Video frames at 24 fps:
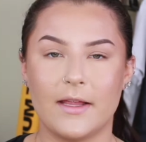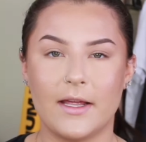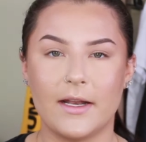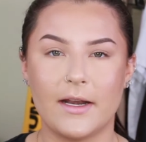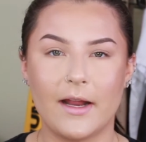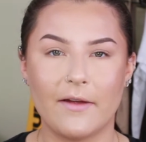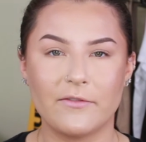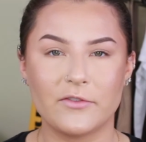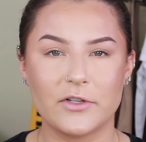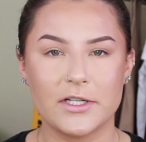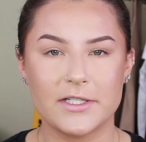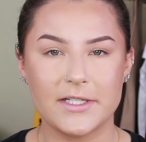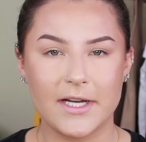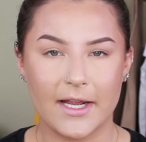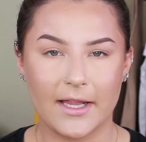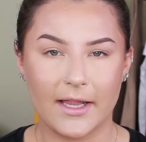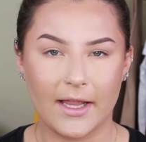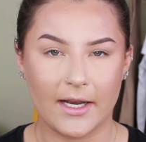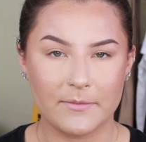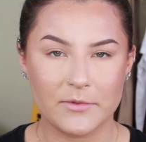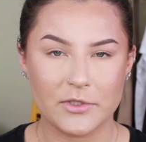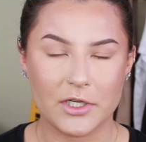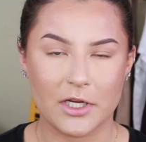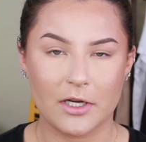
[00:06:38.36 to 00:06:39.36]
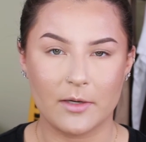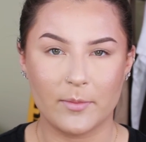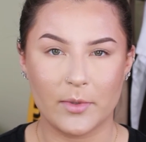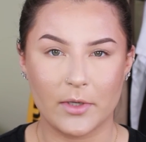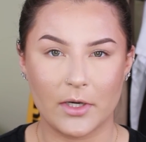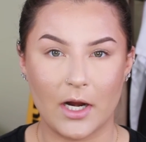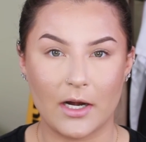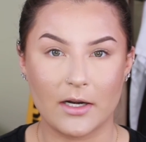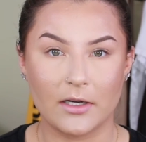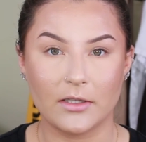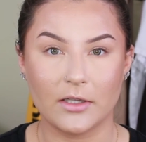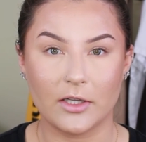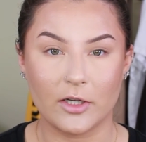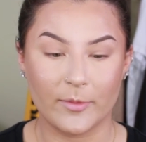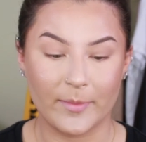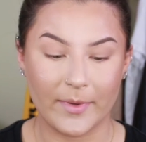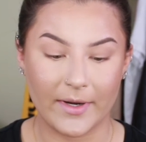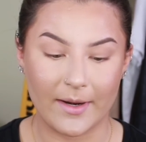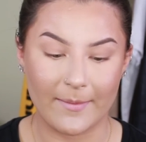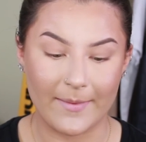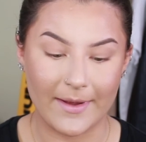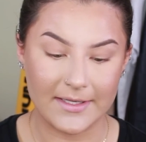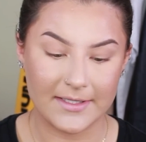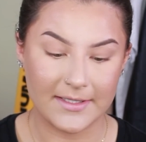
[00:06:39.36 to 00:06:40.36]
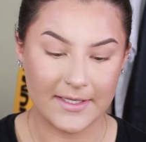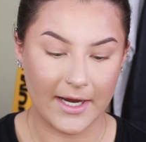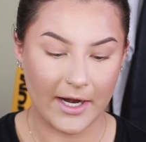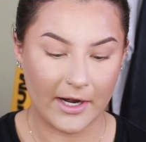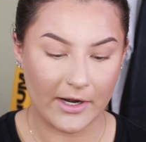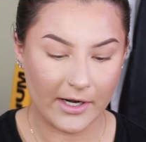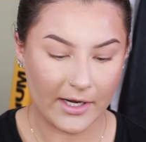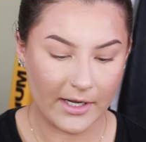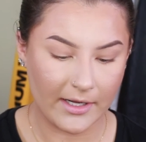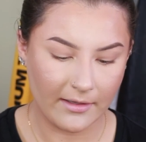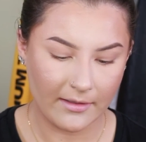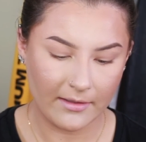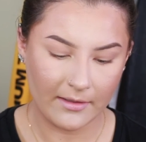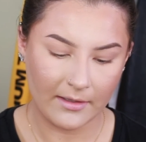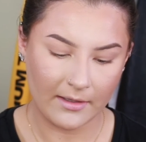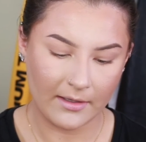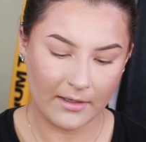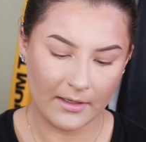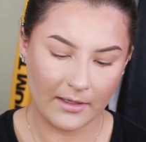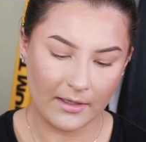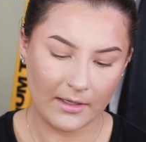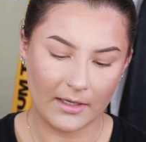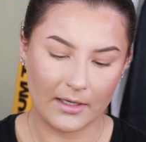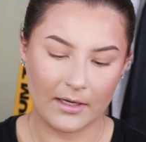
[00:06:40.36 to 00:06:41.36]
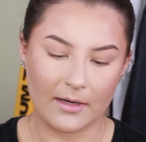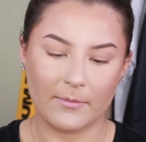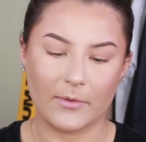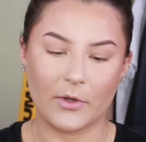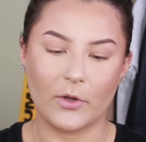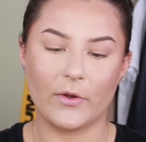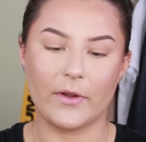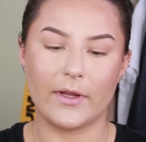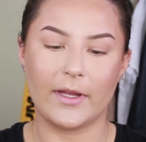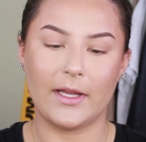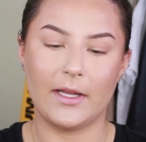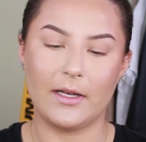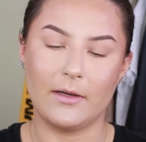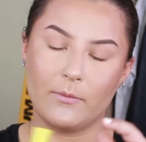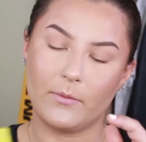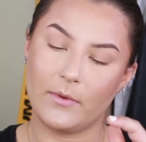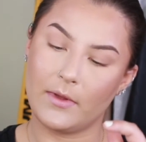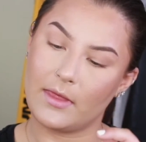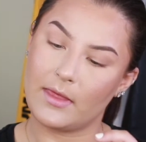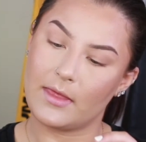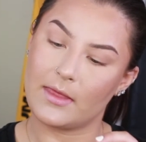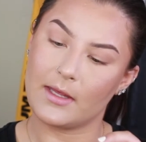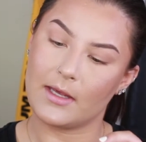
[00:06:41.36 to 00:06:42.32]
then after I tightline, I'm just gonna put on a little bit of mascara, and I'm going in with